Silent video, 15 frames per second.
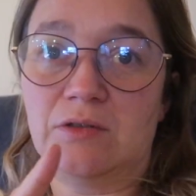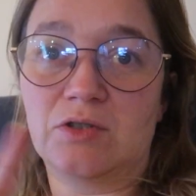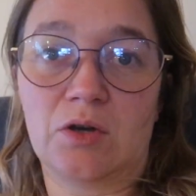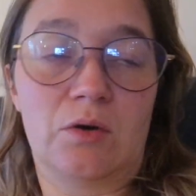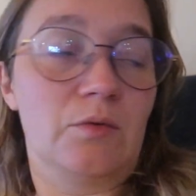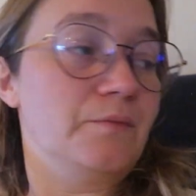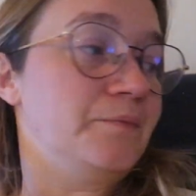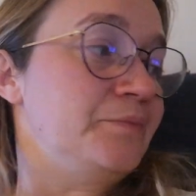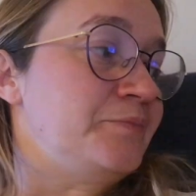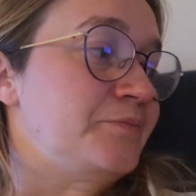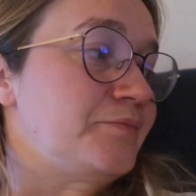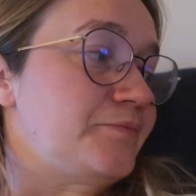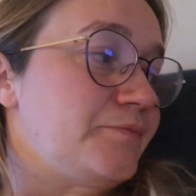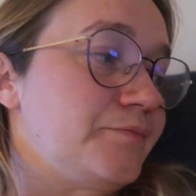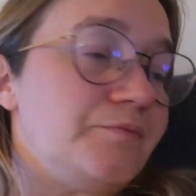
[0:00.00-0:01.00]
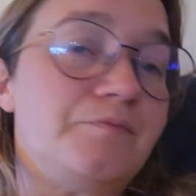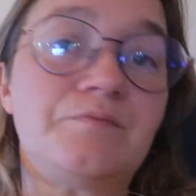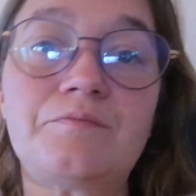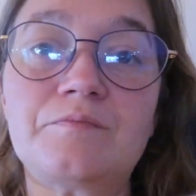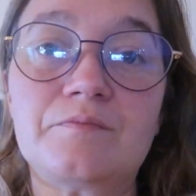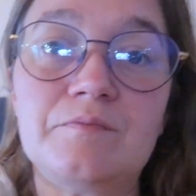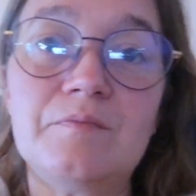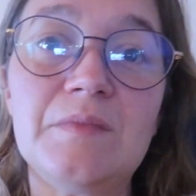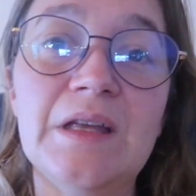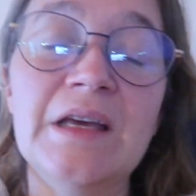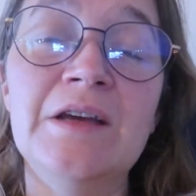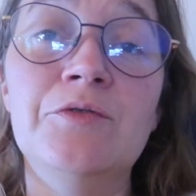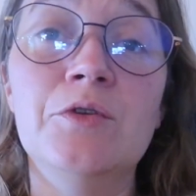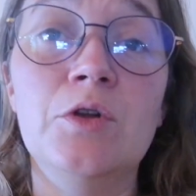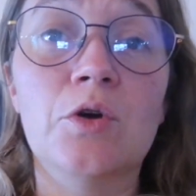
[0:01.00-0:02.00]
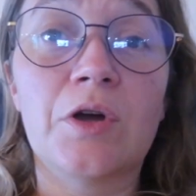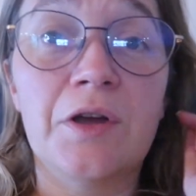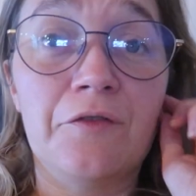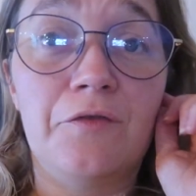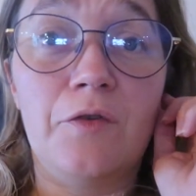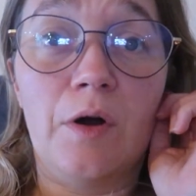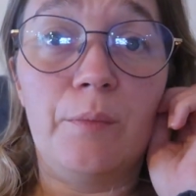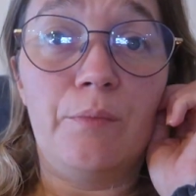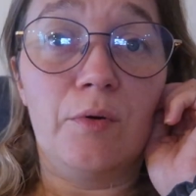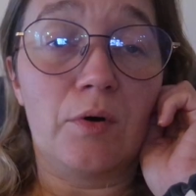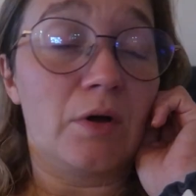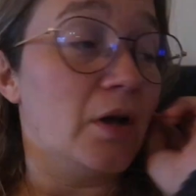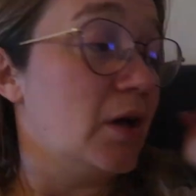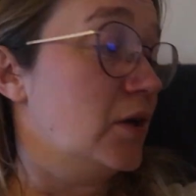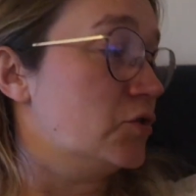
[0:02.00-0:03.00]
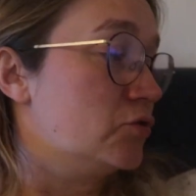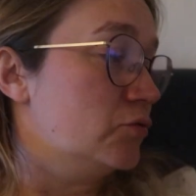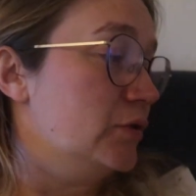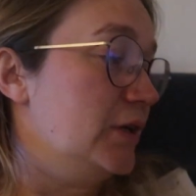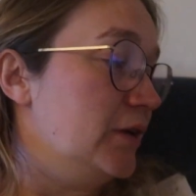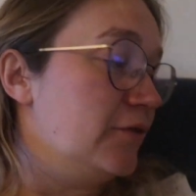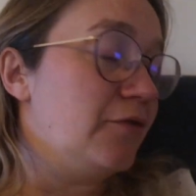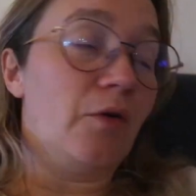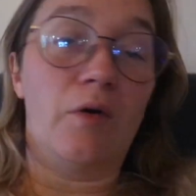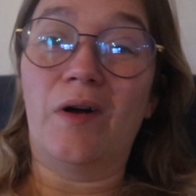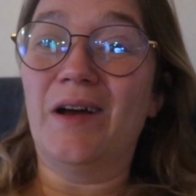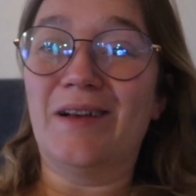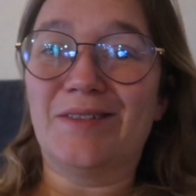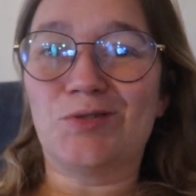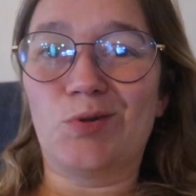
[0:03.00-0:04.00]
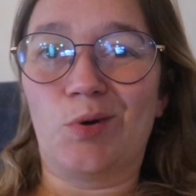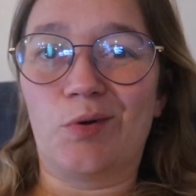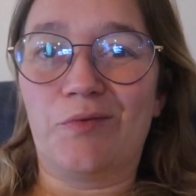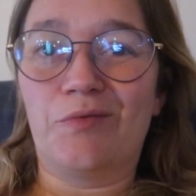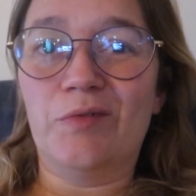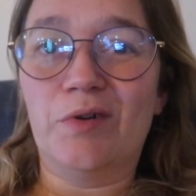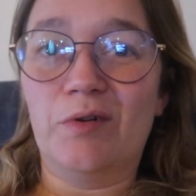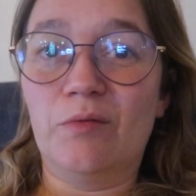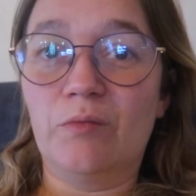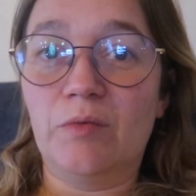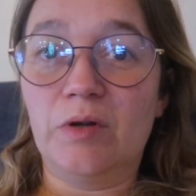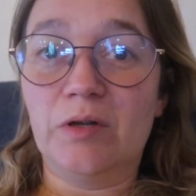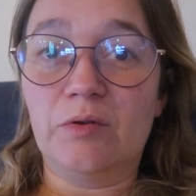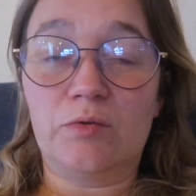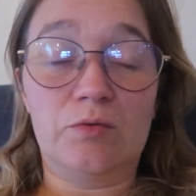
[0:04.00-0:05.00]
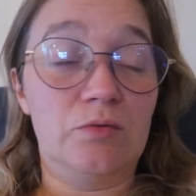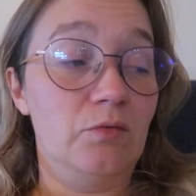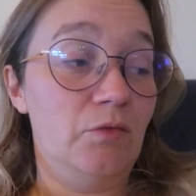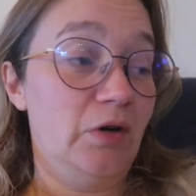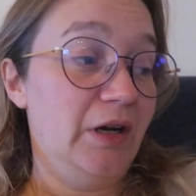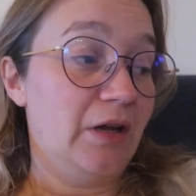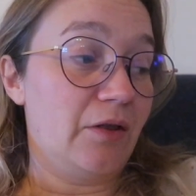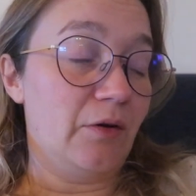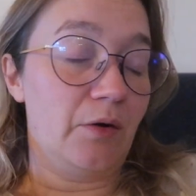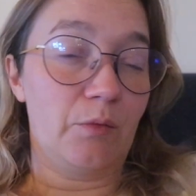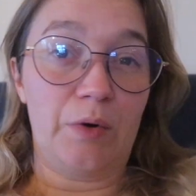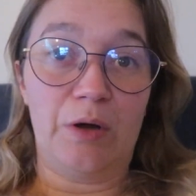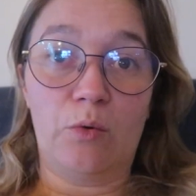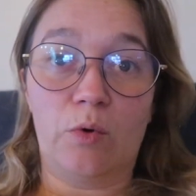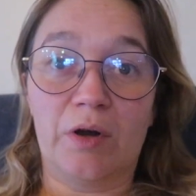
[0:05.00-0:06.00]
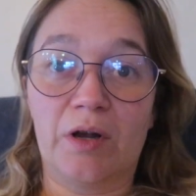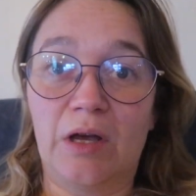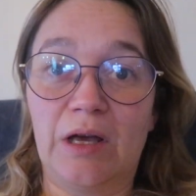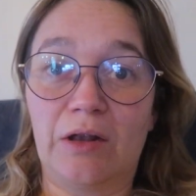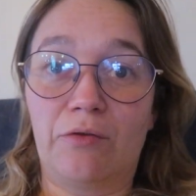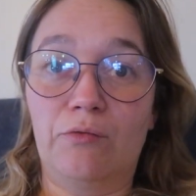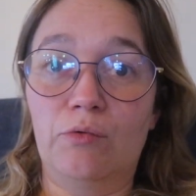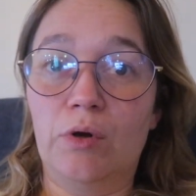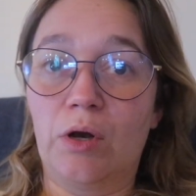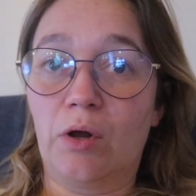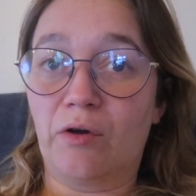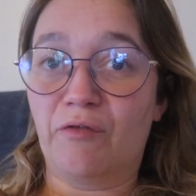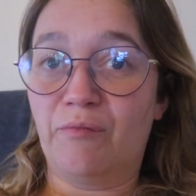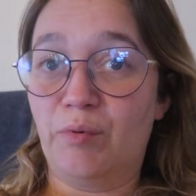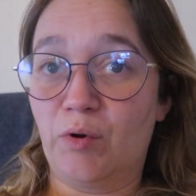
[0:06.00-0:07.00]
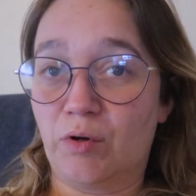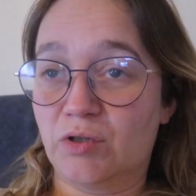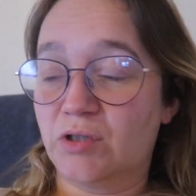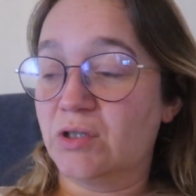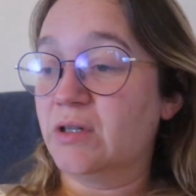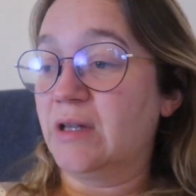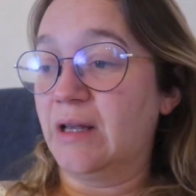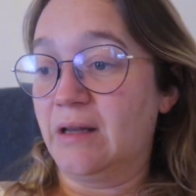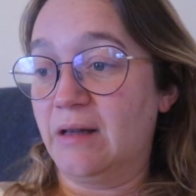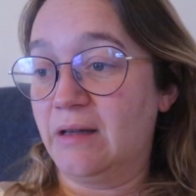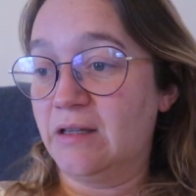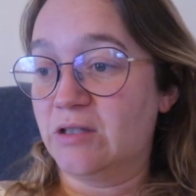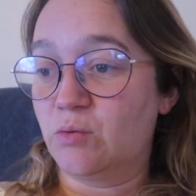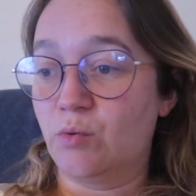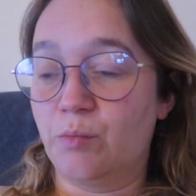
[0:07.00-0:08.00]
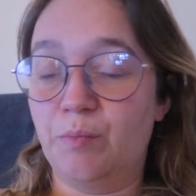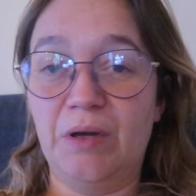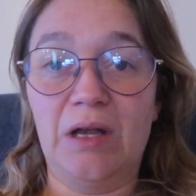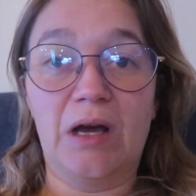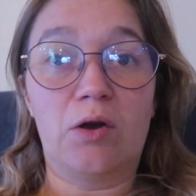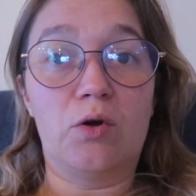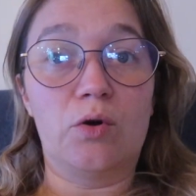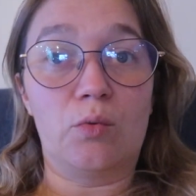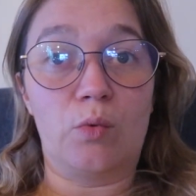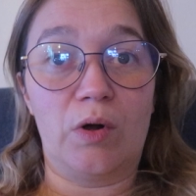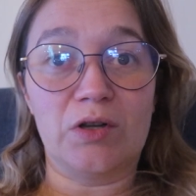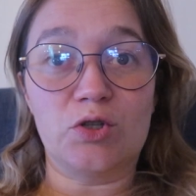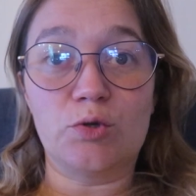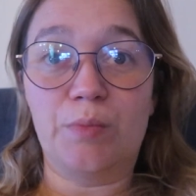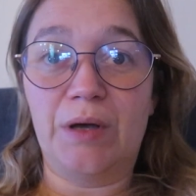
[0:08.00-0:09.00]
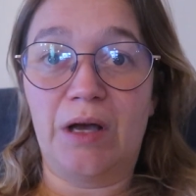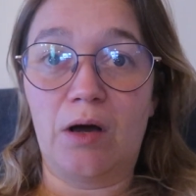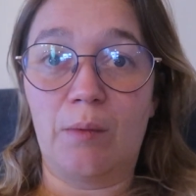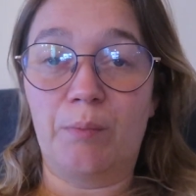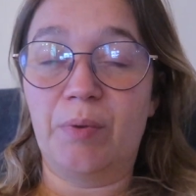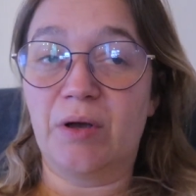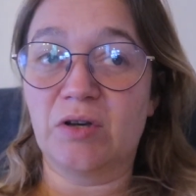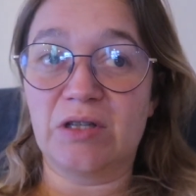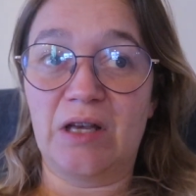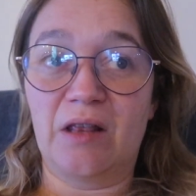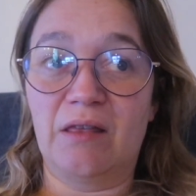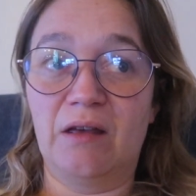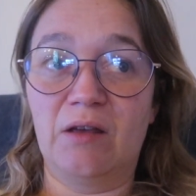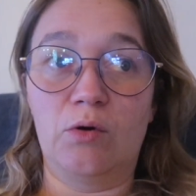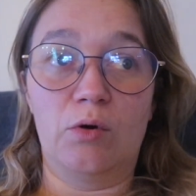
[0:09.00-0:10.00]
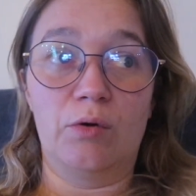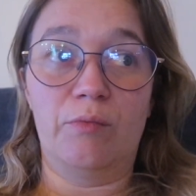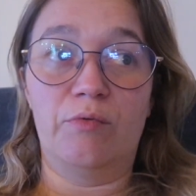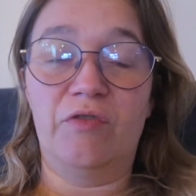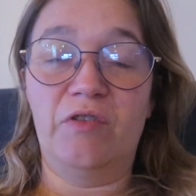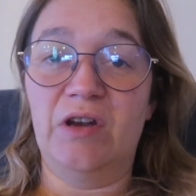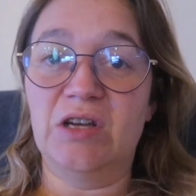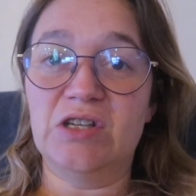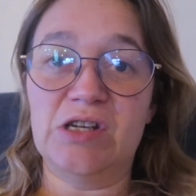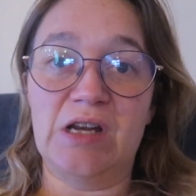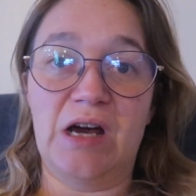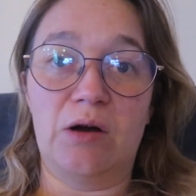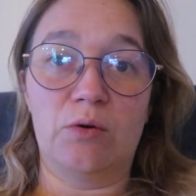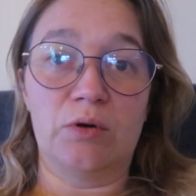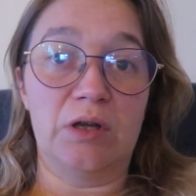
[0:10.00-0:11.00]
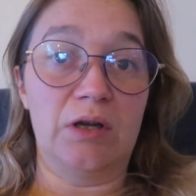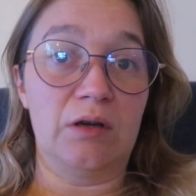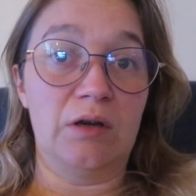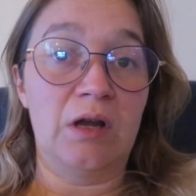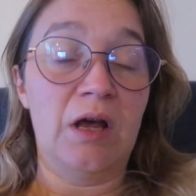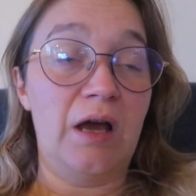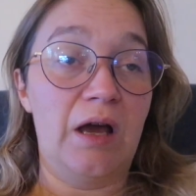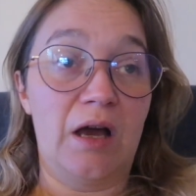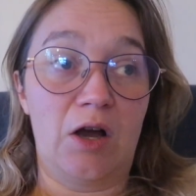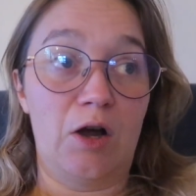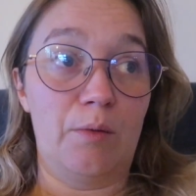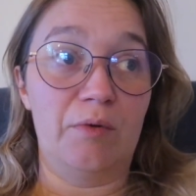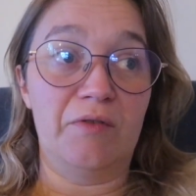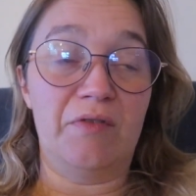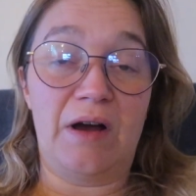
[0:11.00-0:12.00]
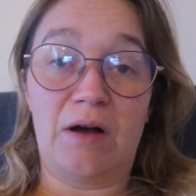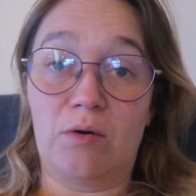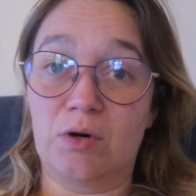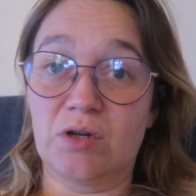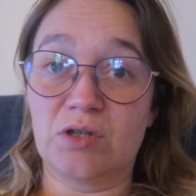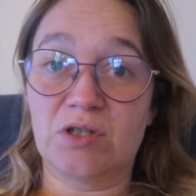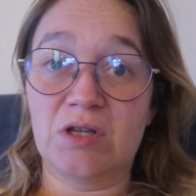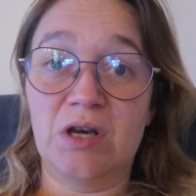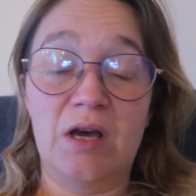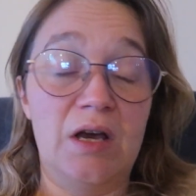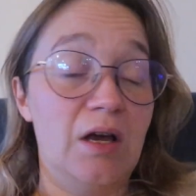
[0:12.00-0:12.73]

So if you're looking for a book to read for a sort of readathon where I want to get through a lot of books, then this would be a good one to pick up, because I think you could finish it out in a couple of hours